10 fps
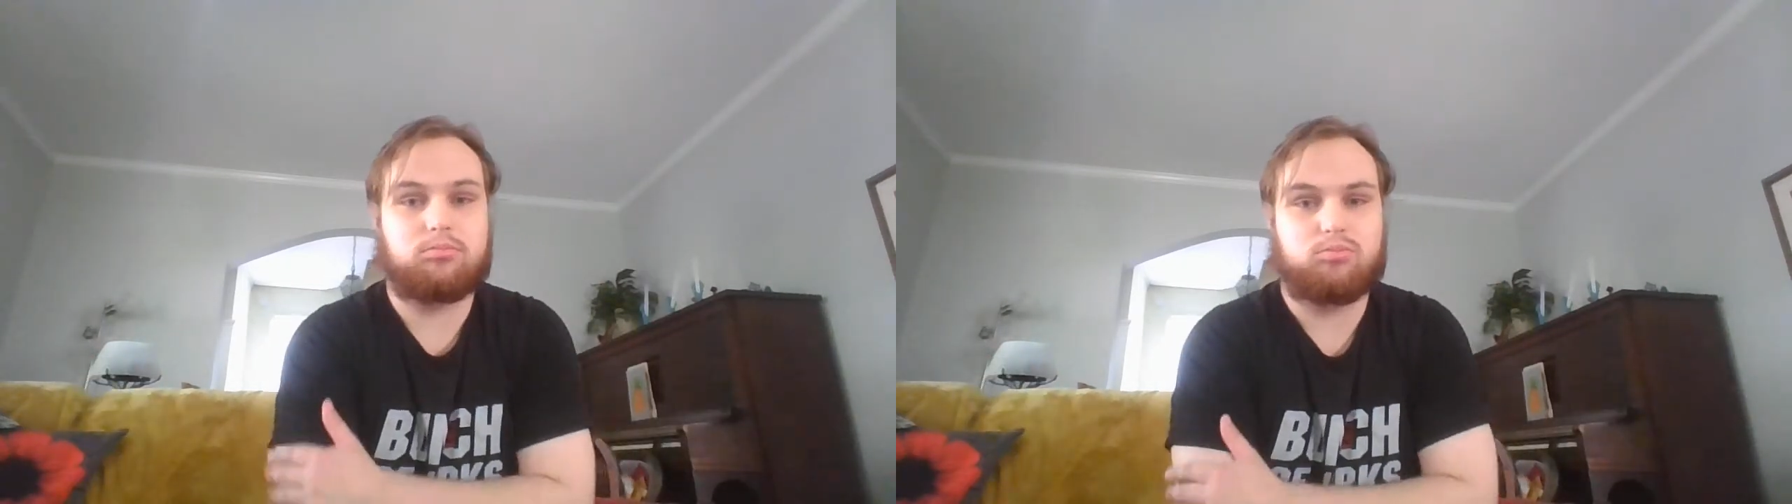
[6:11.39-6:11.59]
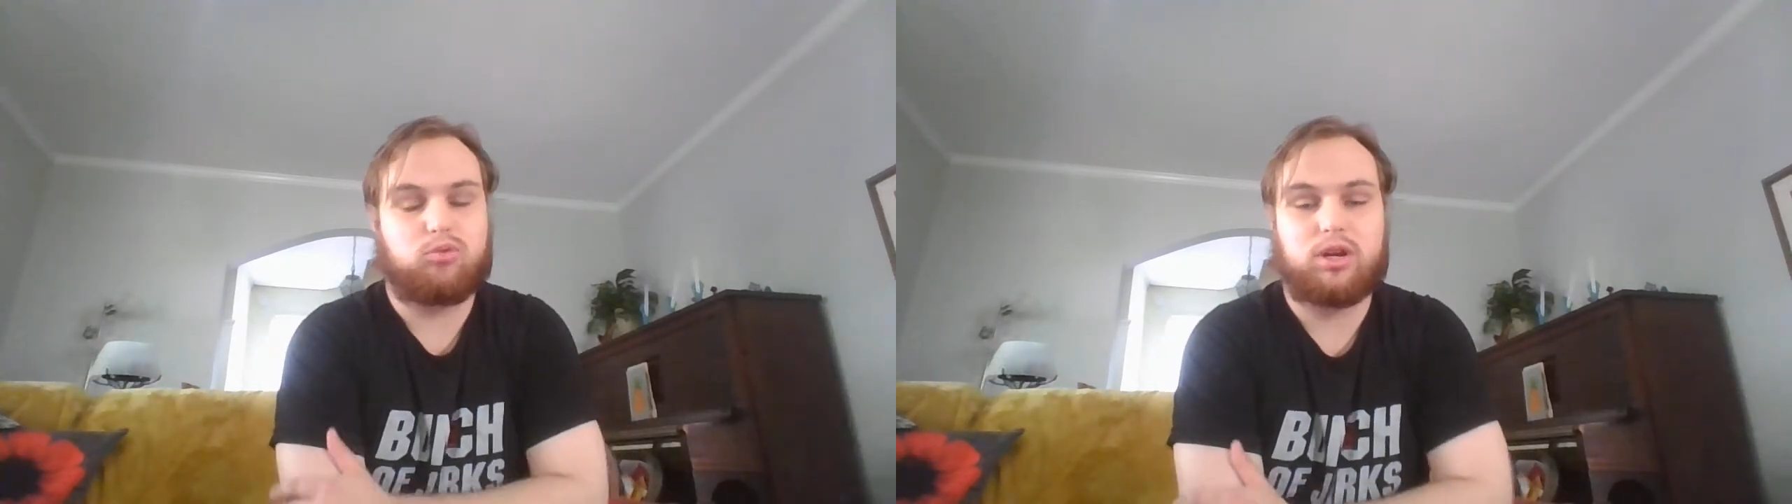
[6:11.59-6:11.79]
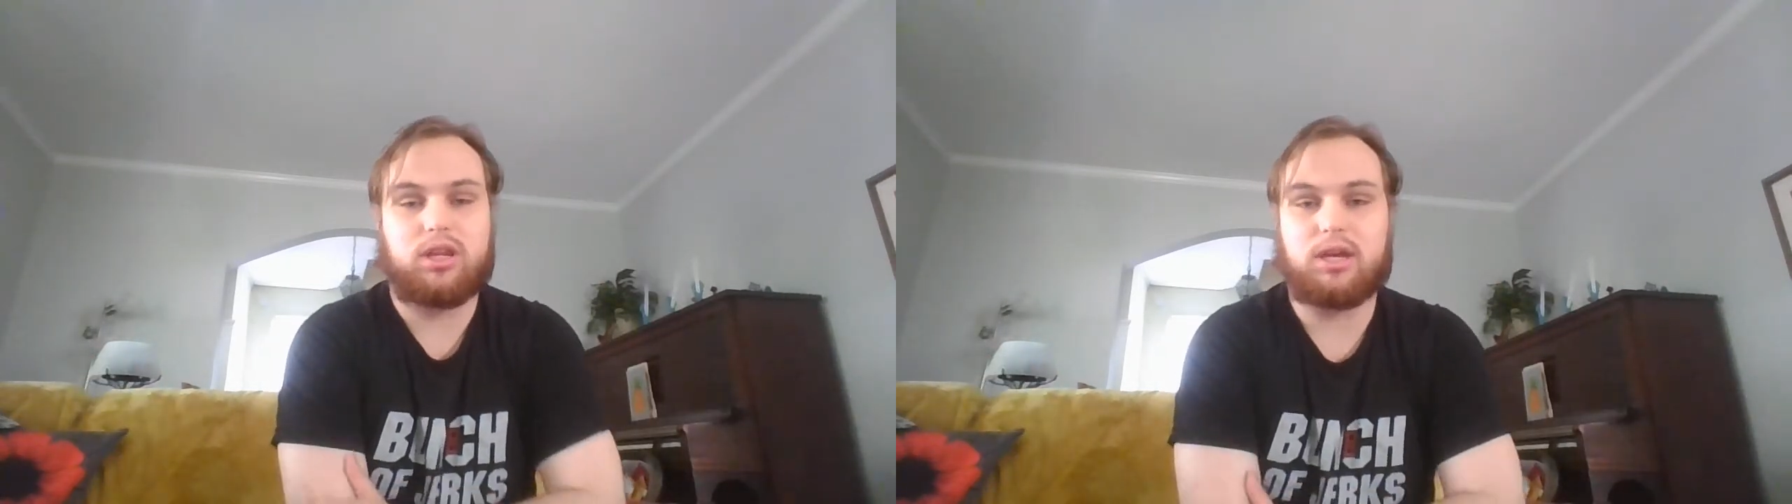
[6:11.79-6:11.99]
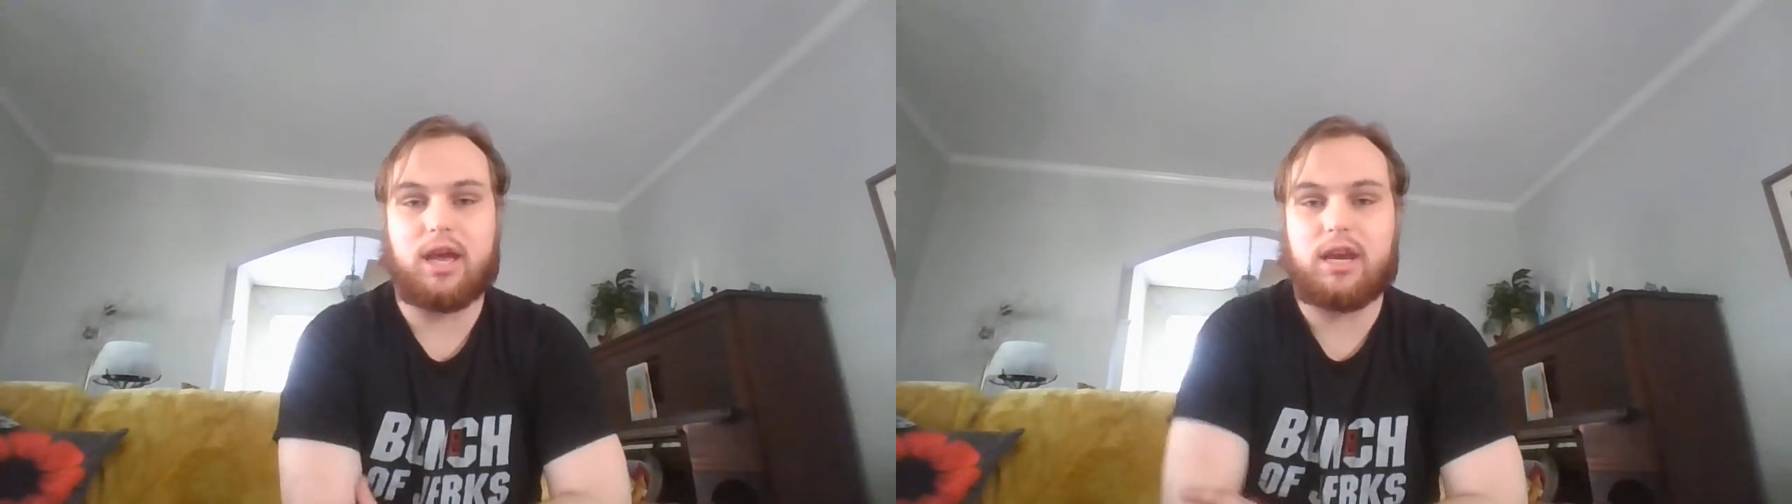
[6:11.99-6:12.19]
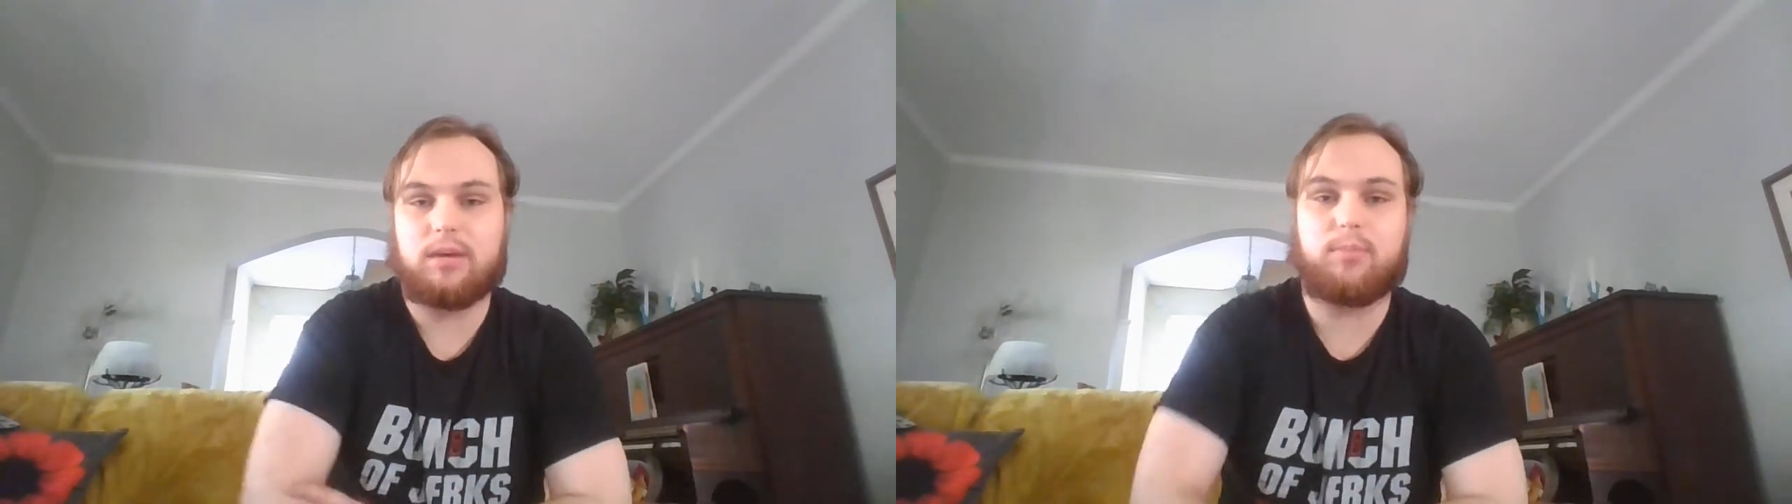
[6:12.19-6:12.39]
really
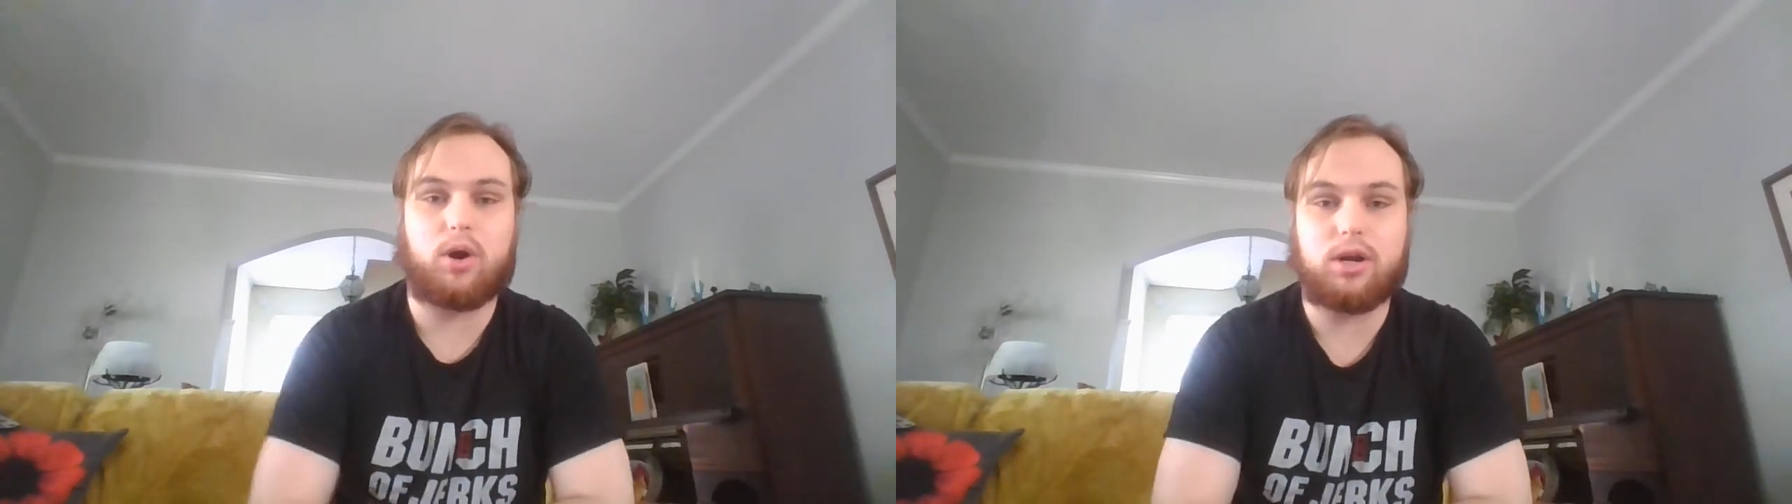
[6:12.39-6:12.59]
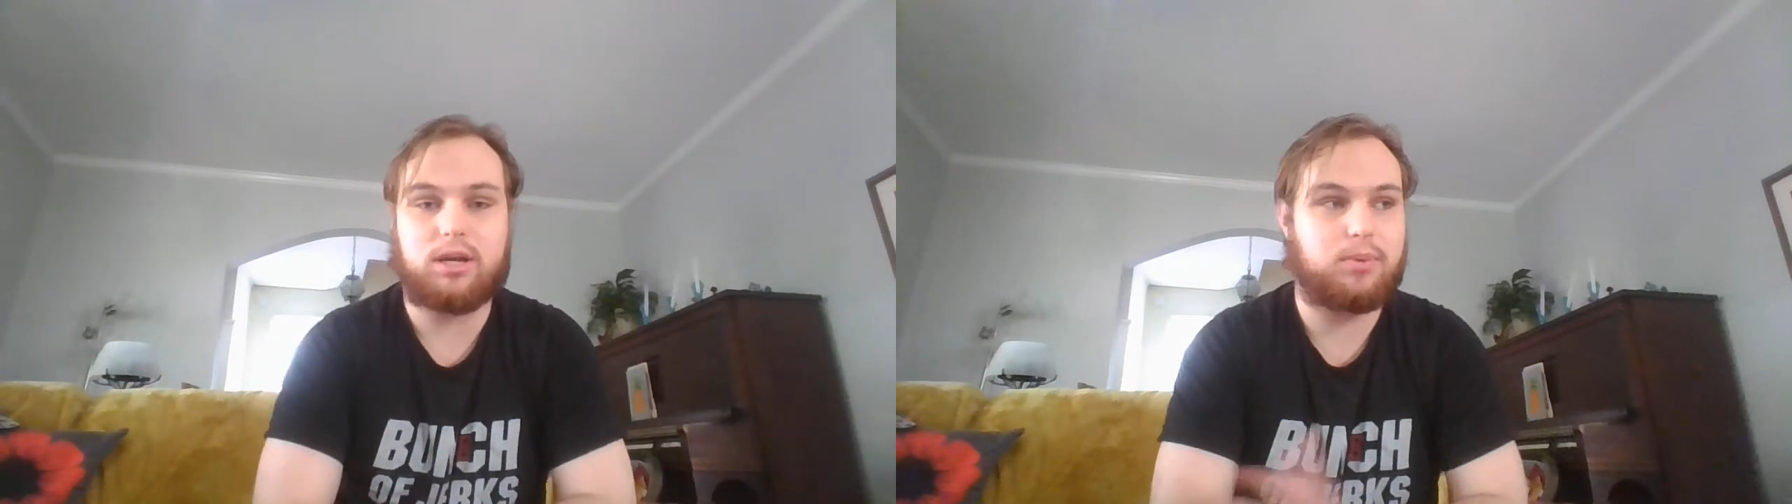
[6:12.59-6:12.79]
any party,